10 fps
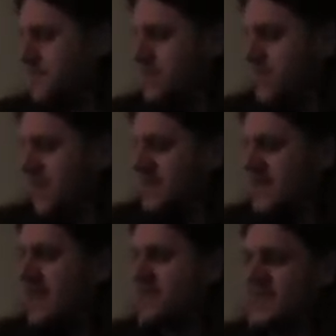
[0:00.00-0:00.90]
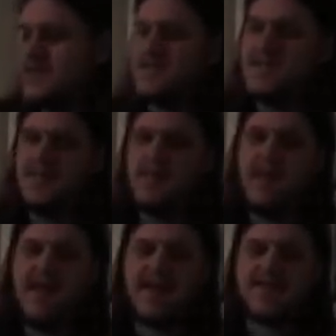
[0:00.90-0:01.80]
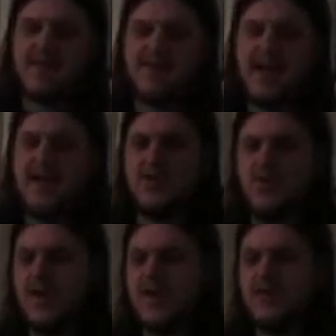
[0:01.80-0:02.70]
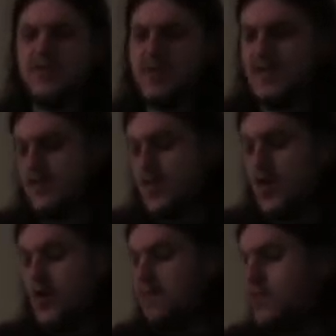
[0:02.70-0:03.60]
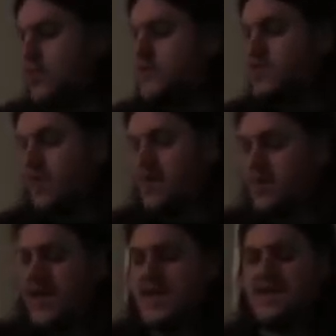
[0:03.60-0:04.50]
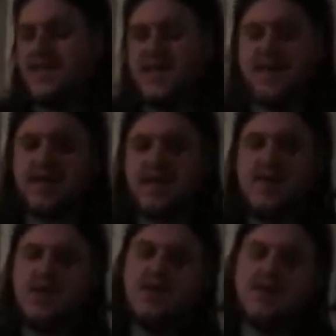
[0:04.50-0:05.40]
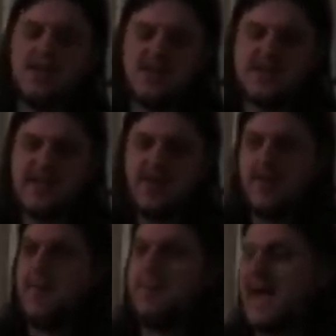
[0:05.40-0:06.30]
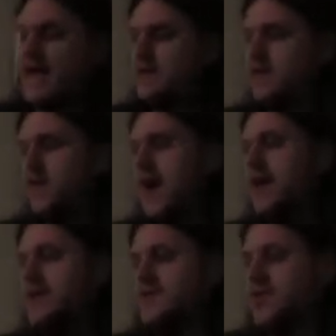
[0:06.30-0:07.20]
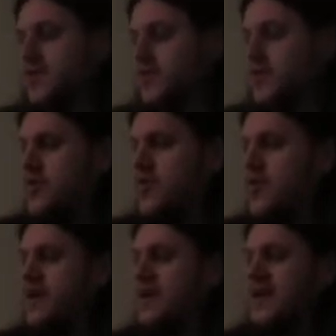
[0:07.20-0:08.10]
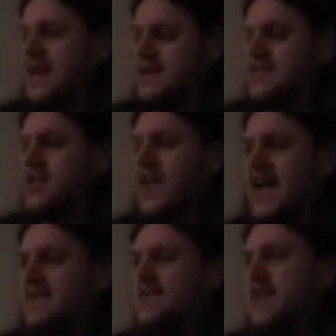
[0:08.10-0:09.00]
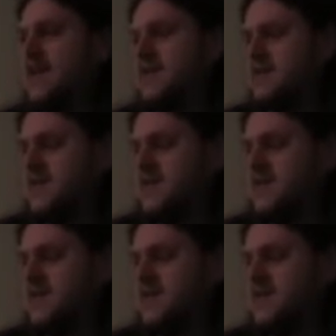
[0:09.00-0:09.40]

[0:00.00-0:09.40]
11 accent pattern running through it, even though it moves from the ride to the kick to the snare and then back to the ride as you go through. It still has that